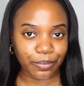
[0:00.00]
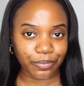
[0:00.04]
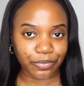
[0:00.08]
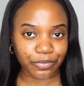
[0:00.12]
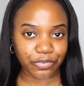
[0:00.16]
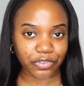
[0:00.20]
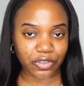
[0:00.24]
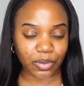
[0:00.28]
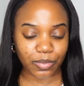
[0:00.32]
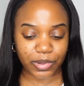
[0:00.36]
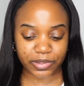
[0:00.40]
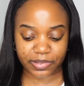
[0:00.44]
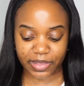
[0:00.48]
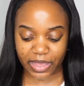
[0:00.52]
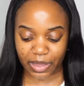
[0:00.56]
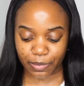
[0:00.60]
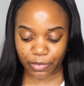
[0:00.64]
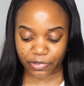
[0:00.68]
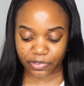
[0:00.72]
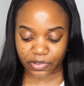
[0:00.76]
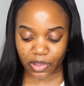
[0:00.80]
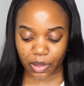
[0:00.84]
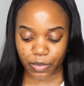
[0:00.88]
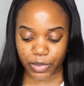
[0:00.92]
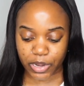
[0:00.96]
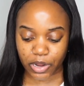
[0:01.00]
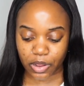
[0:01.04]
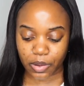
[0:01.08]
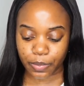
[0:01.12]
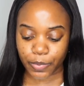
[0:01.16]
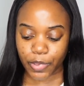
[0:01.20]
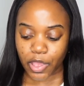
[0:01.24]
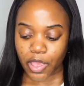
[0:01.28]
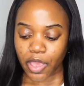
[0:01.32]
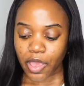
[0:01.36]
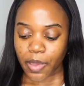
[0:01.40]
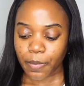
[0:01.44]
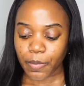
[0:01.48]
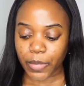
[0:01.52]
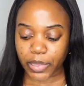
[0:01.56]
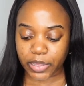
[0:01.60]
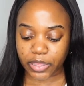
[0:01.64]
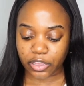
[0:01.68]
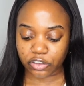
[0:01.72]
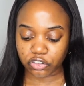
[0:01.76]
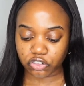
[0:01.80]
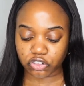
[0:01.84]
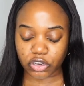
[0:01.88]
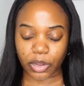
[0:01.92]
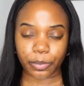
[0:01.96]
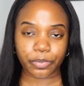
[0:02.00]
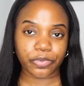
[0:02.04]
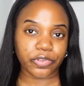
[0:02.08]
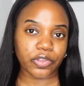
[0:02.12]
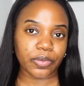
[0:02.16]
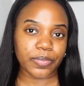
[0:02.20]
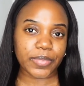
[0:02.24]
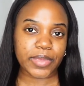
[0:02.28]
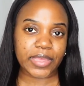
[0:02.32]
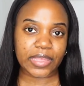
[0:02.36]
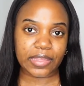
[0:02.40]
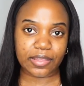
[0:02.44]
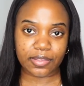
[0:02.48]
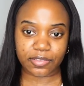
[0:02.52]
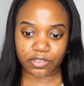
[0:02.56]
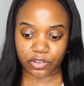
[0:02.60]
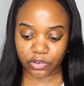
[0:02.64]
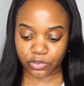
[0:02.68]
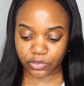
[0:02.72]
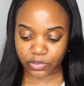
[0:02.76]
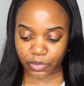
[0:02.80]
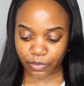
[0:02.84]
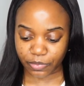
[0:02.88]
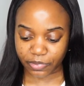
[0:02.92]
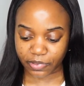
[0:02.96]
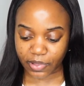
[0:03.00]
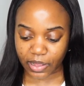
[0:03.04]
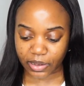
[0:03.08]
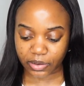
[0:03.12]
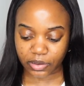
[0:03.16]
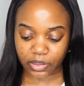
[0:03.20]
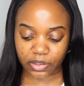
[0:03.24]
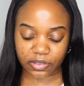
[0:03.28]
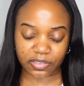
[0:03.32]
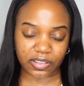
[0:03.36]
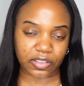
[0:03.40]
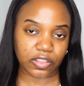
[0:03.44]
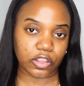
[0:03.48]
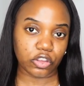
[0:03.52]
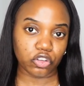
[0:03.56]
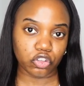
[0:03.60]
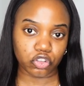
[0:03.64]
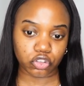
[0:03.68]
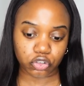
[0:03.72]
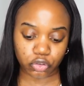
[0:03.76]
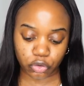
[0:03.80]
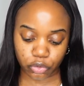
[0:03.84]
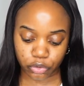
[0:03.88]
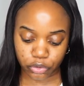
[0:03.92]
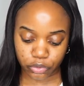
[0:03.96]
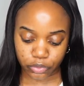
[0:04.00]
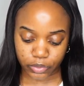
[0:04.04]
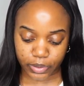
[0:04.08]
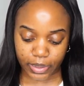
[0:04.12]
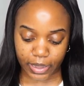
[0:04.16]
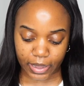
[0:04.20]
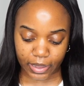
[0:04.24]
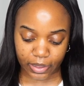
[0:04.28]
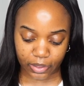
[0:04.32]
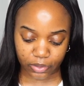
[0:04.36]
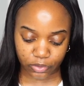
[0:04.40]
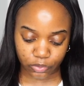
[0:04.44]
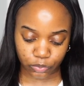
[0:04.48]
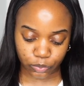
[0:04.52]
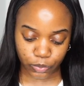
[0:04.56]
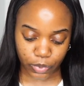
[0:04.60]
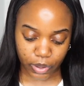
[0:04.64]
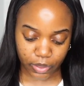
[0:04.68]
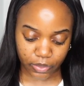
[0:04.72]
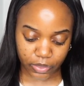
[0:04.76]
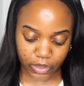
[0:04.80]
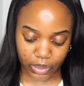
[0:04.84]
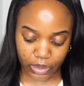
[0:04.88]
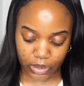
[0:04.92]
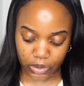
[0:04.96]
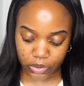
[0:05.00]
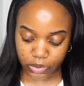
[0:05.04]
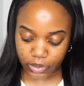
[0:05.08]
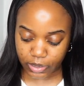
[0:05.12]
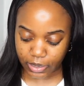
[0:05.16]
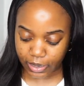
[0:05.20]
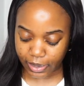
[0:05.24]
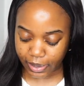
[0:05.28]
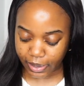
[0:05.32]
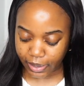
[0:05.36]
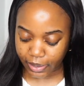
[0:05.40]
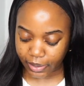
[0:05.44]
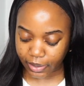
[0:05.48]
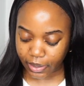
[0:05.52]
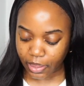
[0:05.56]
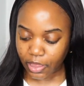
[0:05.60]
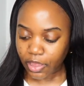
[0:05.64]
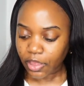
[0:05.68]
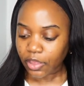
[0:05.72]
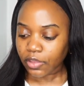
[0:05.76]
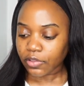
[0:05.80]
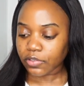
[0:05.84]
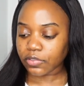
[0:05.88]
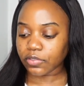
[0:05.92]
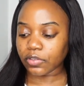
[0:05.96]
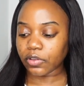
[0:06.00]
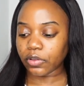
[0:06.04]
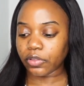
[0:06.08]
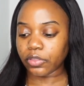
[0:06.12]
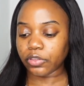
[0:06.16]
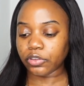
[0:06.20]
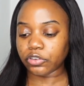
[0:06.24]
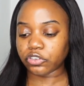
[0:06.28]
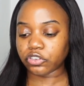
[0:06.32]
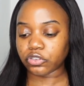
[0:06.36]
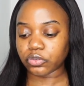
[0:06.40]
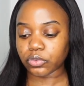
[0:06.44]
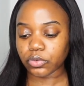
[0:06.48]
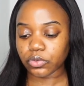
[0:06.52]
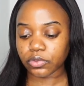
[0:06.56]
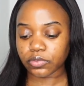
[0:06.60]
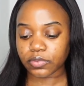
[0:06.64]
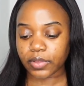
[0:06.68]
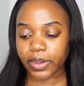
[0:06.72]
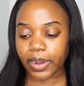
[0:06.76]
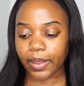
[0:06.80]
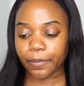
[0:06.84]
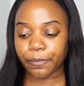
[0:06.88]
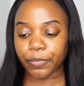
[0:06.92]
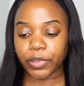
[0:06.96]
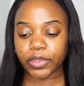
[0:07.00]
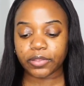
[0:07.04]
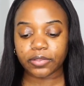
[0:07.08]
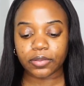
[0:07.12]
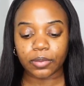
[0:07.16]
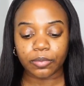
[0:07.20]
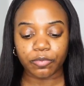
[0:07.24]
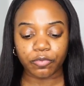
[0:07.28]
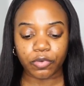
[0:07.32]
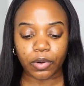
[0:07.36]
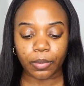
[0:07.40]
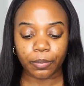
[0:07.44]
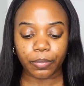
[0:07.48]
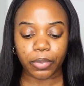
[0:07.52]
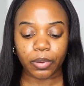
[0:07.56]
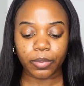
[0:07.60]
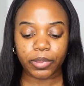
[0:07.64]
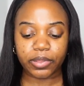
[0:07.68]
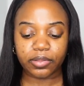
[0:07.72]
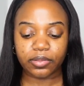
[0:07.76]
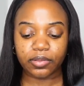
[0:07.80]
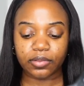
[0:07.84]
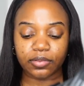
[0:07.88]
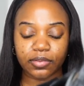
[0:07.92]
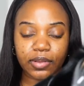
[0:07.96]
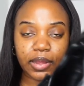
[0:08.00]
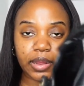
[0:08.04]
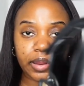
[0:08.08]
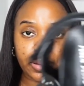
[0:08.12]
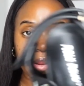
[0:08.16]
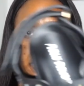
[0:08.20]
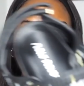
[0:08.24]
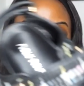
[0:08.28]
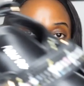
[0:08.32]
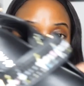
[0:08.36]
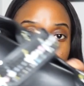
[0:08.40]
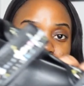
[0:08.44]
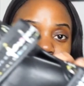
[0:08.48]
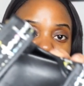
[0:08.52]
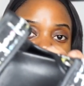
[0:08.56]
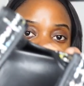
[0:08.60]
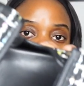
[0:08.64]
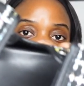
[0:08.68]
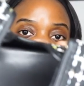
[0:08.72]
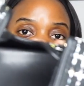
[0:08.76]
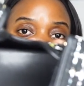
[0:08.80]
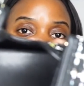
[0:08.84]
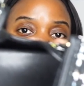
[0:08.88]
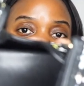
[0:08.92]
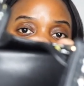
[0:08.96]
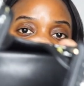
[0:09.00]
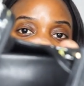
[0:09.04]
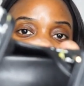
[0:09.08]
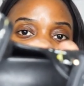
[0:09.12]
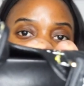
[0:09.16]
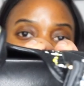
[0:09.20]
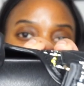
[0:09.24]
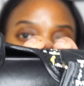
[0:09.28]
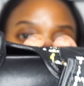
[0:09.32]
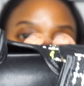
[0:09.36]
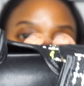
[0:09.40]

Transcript: summertime is coming up. We can shop some heels or some sandals and then show you guys what they look like. So the shoes that I picked up from Public Desire are these ones